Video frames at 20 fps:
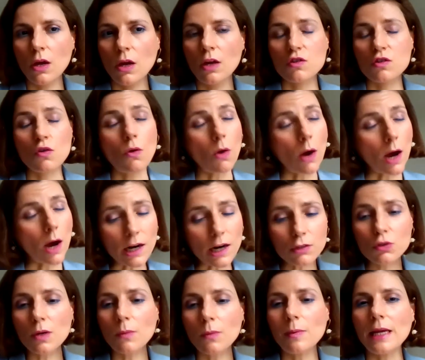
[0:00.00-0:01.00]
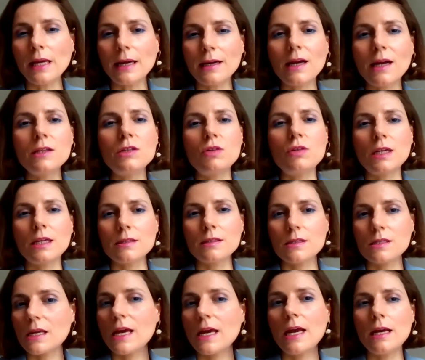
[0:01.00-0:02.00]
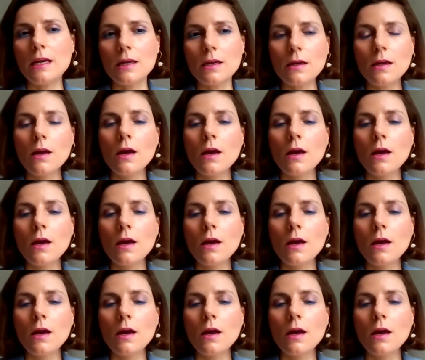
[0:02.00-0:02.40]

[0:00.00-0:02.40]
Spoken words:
So arguably a country can say